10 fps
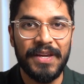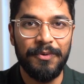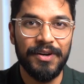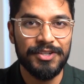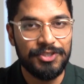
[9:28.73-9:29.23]

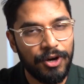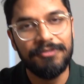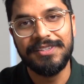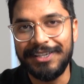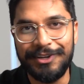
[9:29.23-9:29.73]
Whereas you
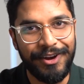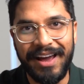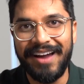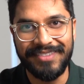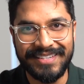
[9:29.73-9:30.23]
obviously don't
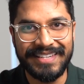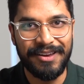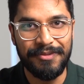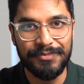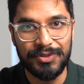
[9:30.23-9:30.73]
have the
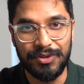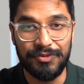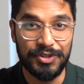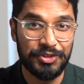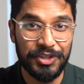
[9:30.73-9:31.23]
same sort of
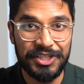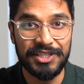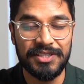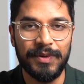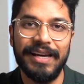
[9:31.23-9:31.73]

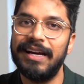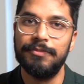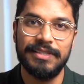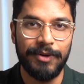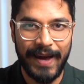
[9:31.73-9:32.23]
restrictions when it
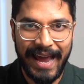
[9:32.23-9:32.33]
comes to a